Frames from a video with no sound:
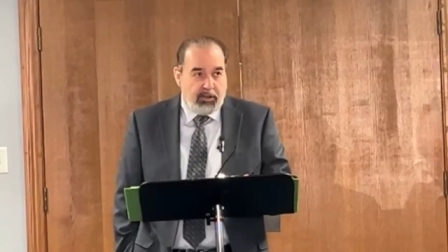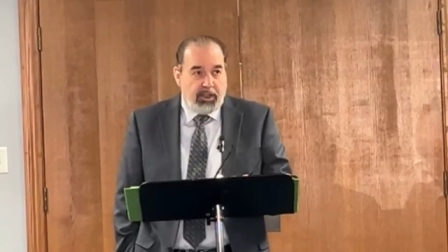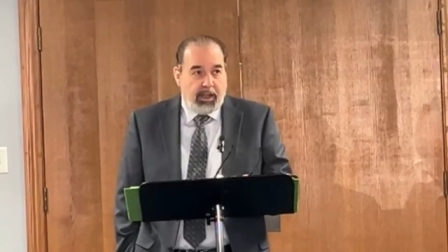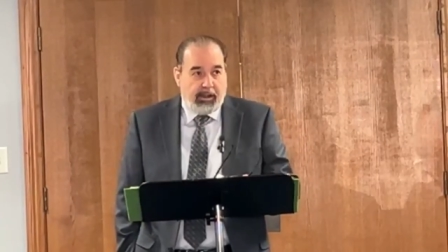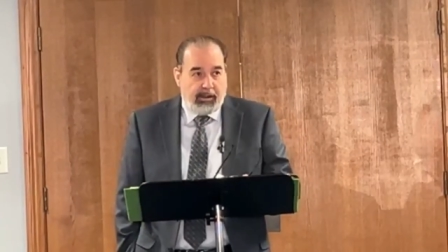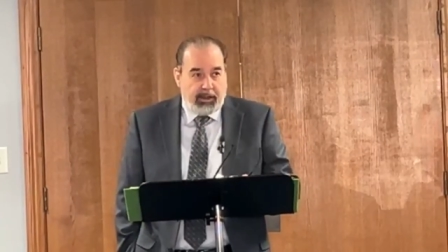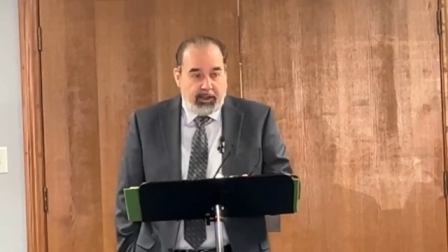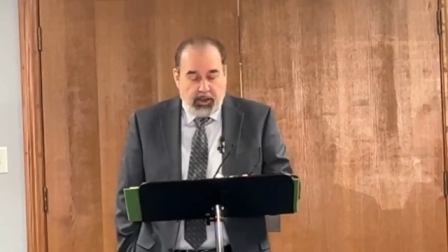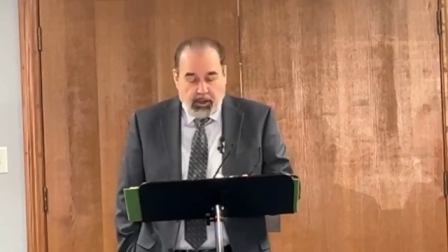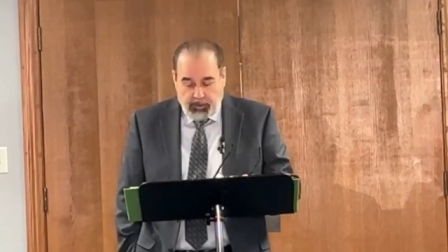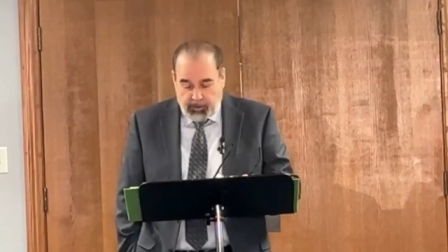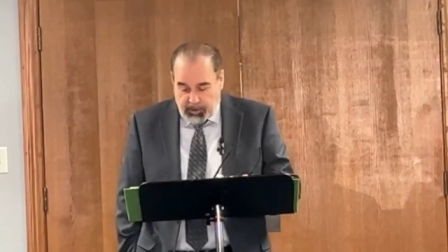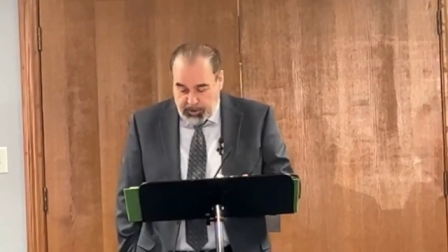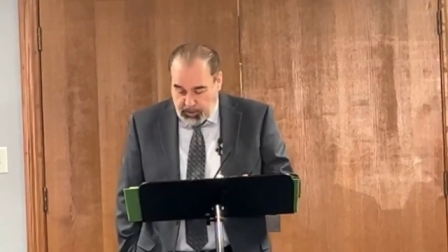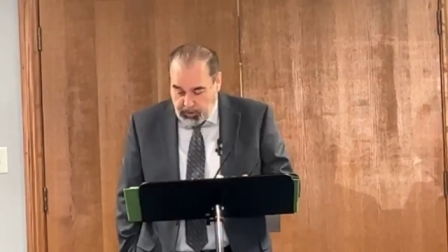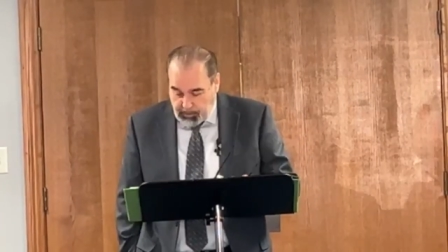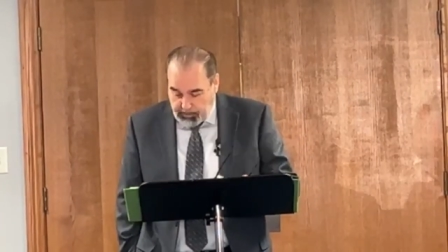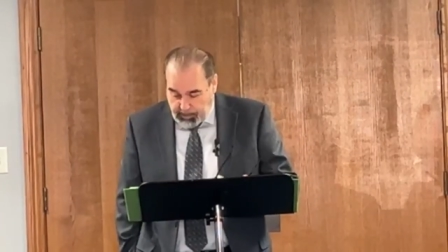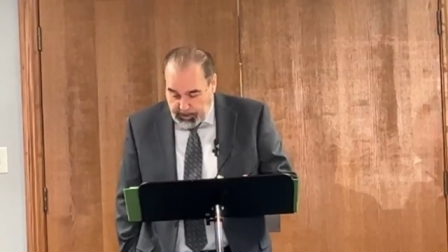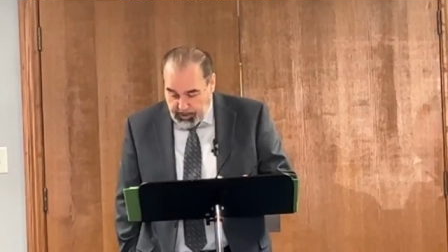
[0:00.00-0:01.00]
here's how I know
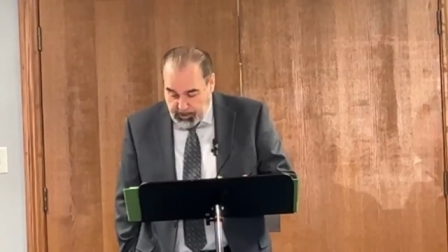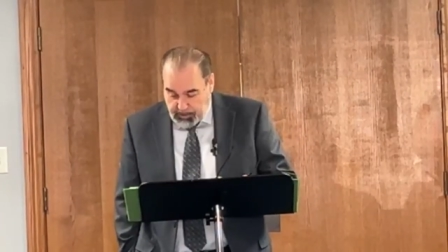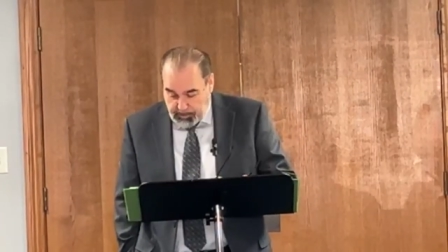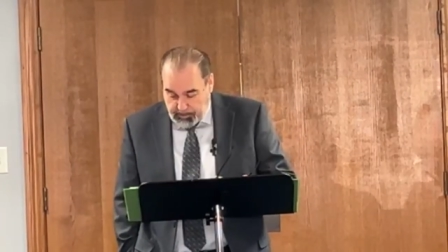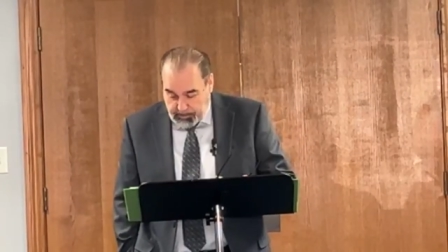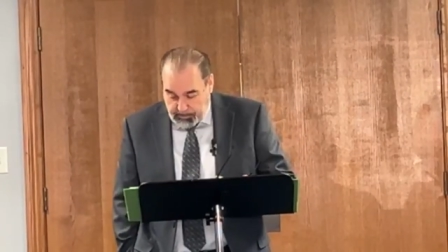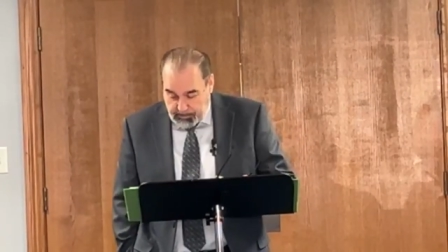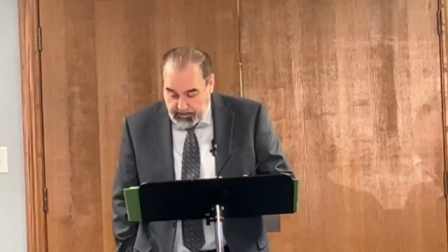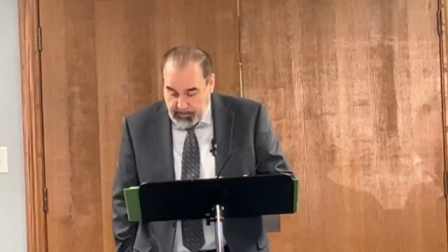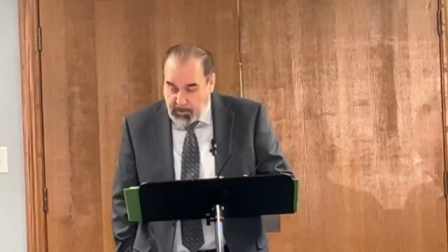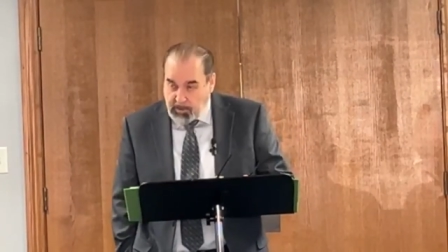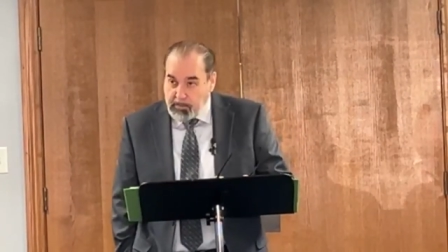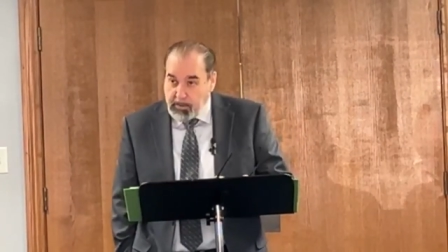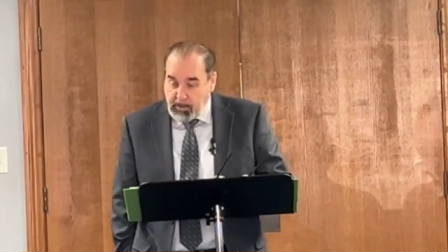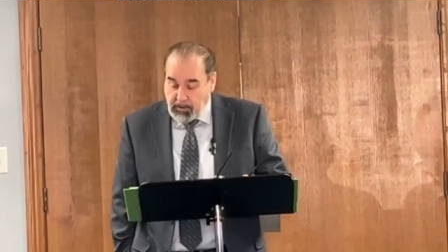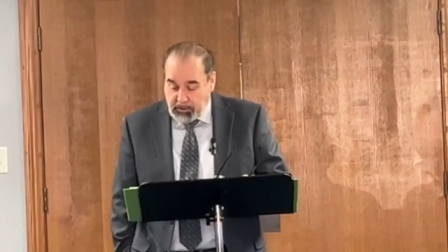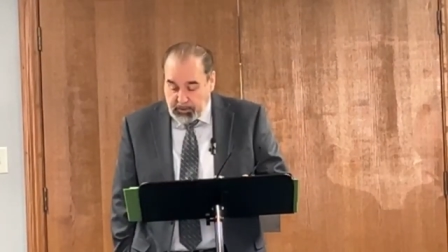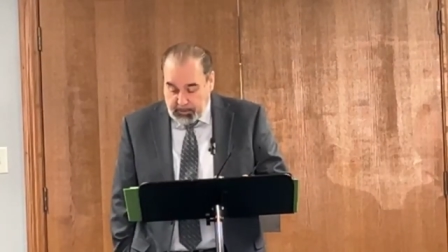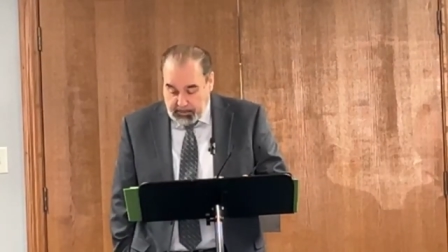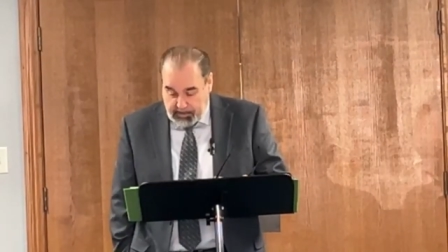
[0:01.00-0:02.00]
that you're a bunch of
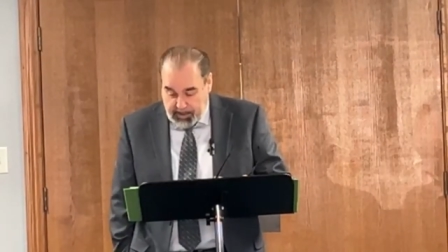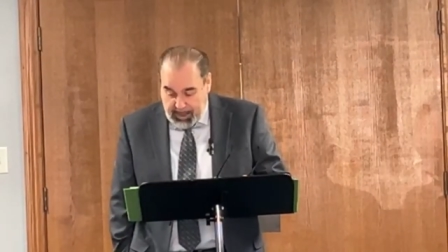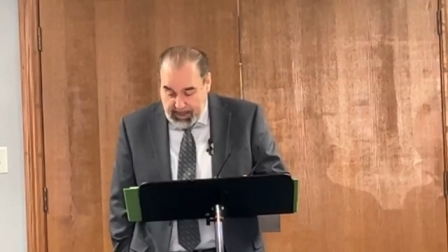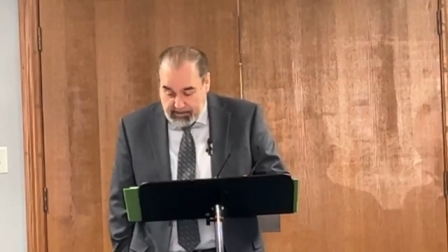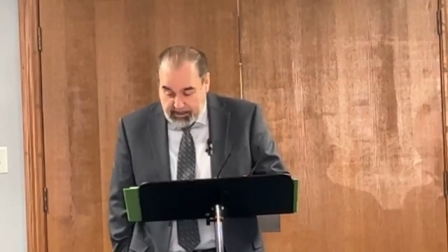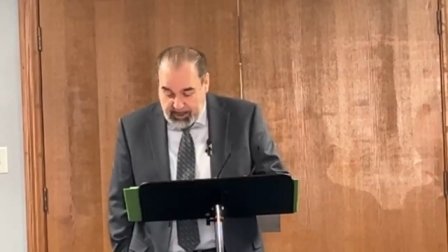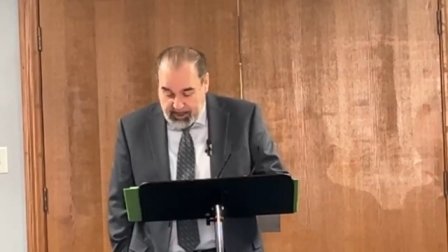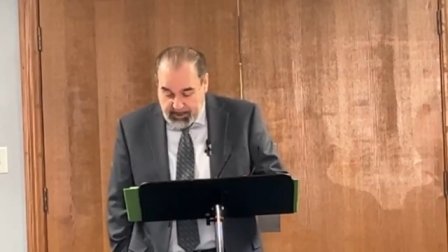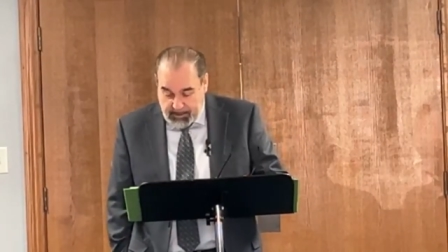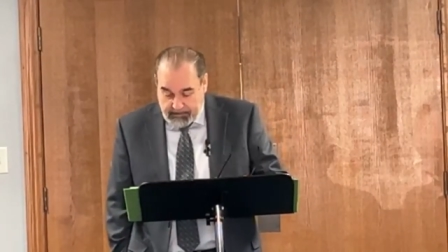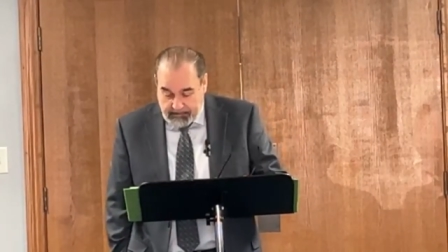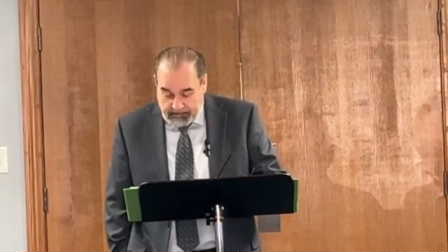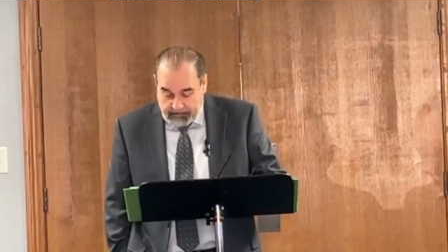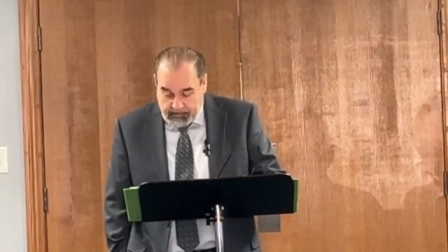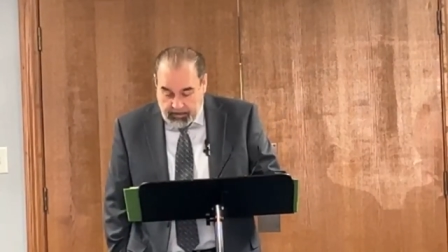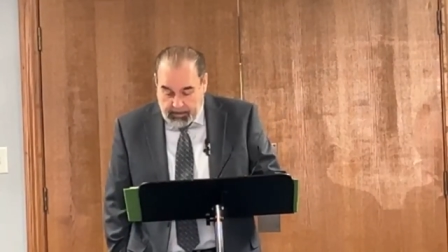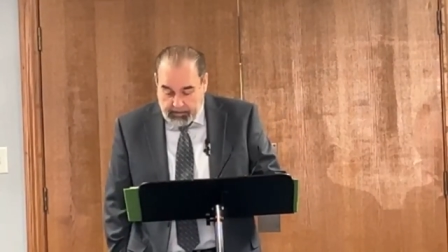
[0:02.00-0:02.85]
spiritual babies